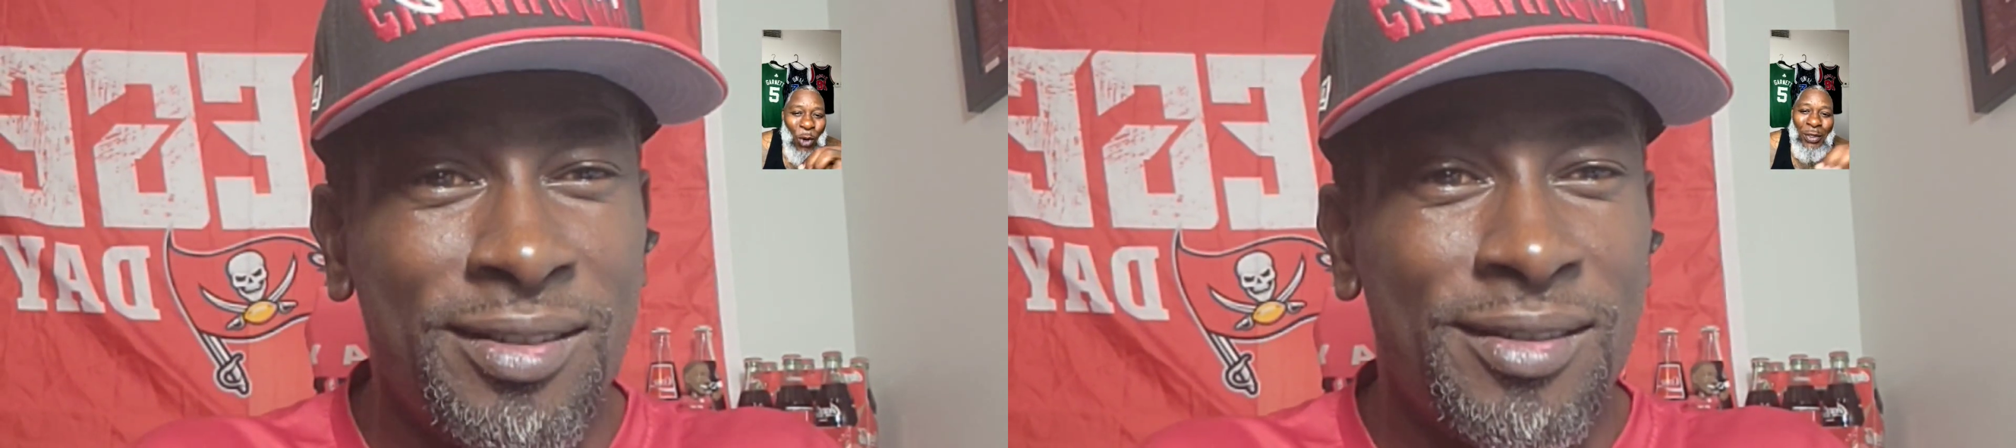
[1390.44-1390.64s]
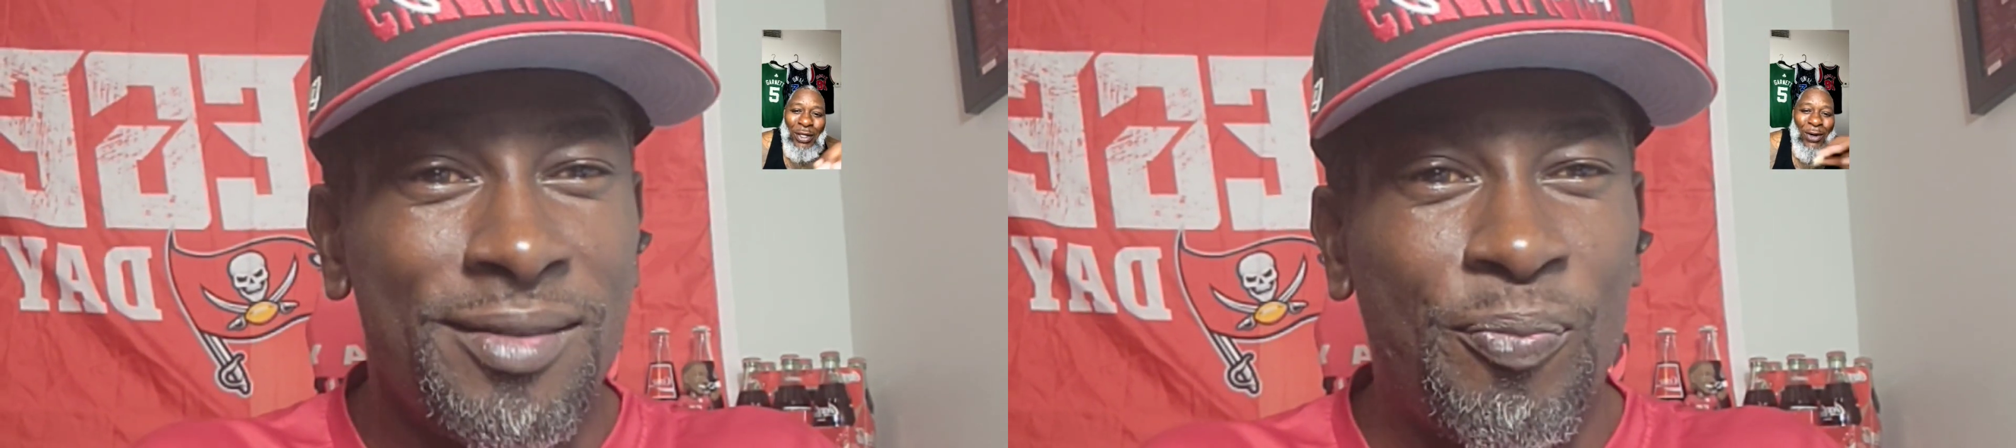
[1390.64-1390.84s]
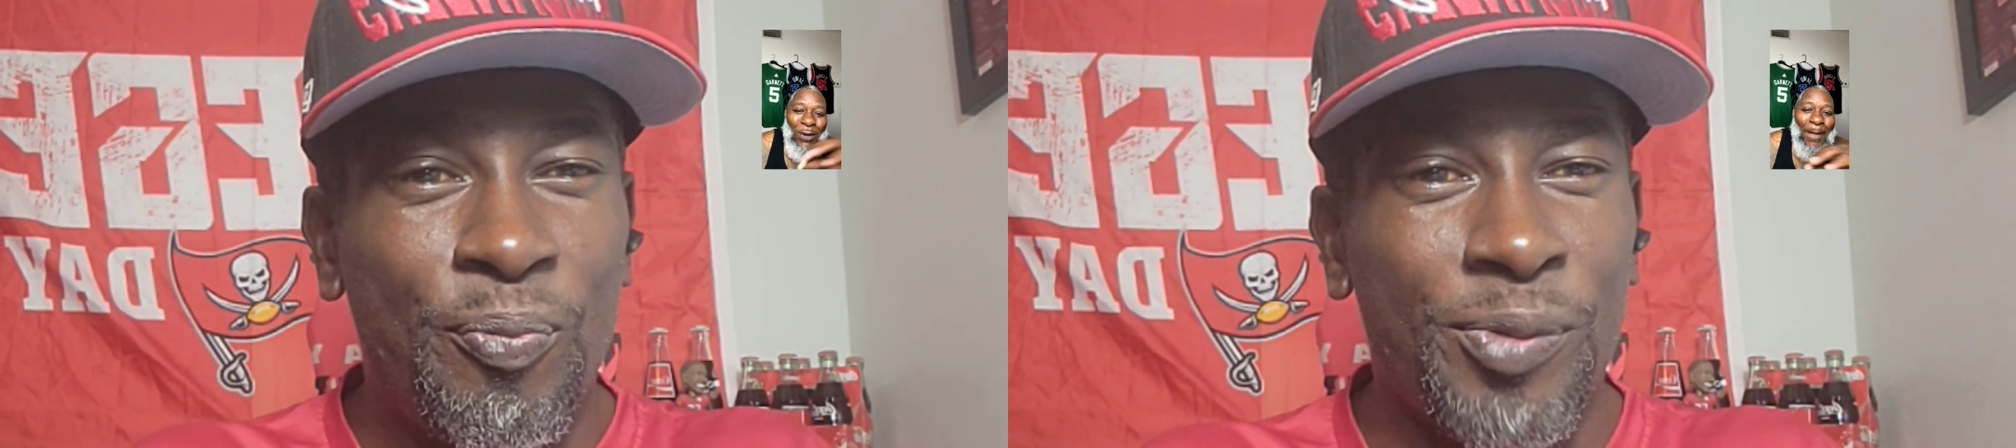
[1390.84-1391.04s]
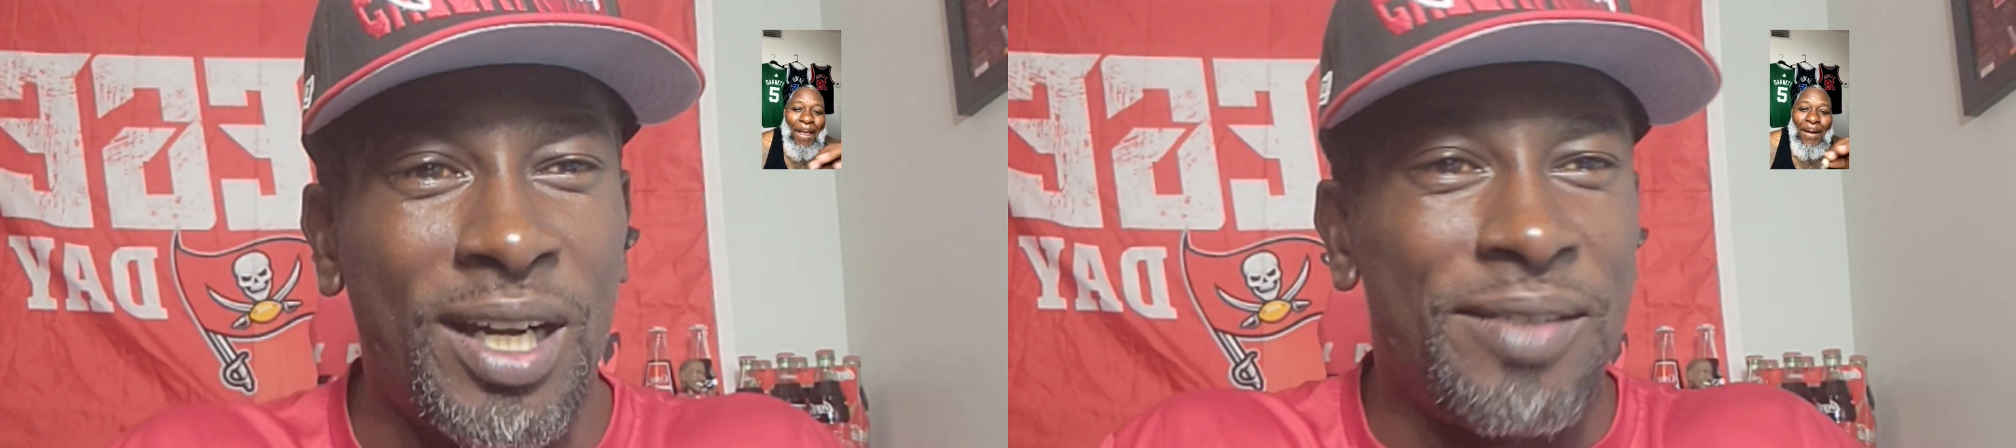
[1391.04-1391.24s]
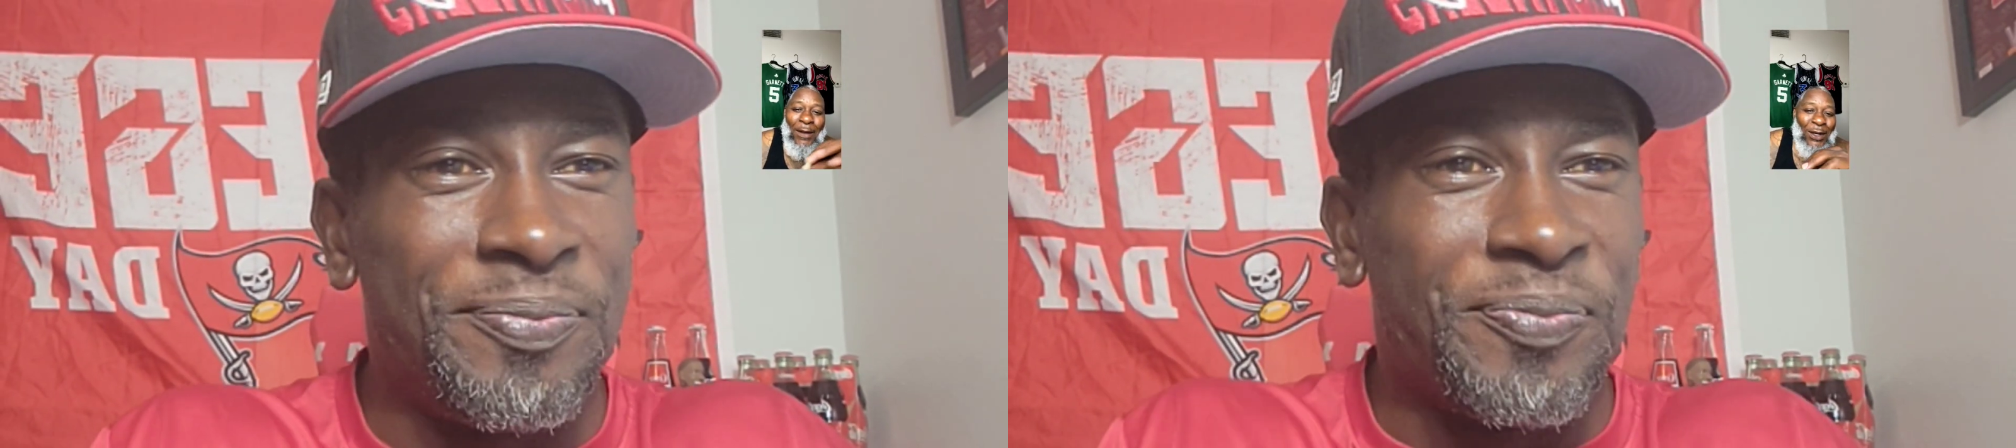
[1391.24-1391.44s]
Kobe, Kobe,
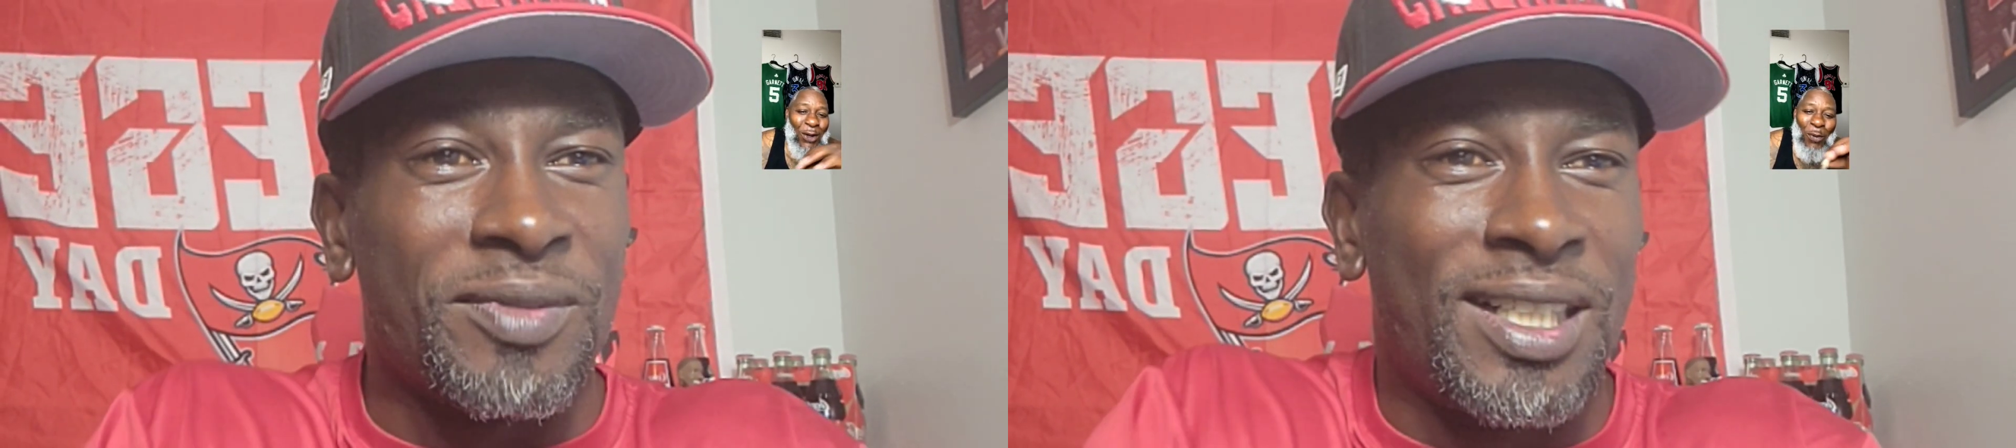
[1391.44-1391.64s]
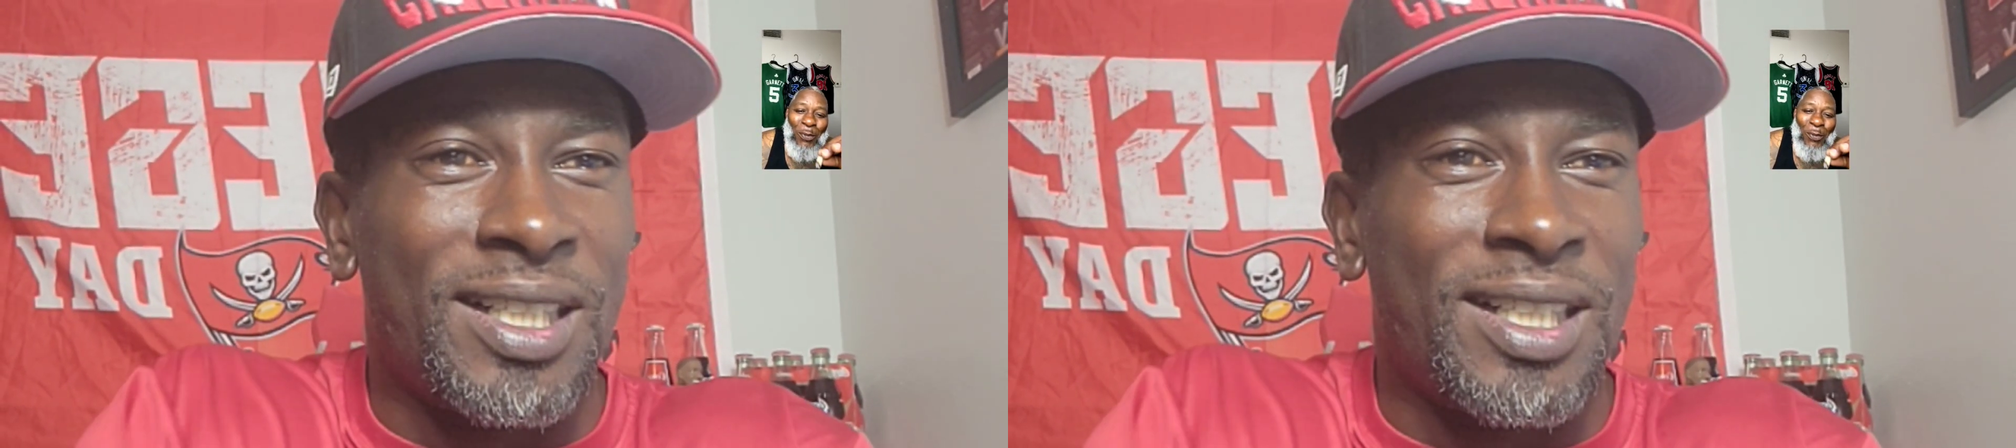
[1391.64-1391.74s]
Kobe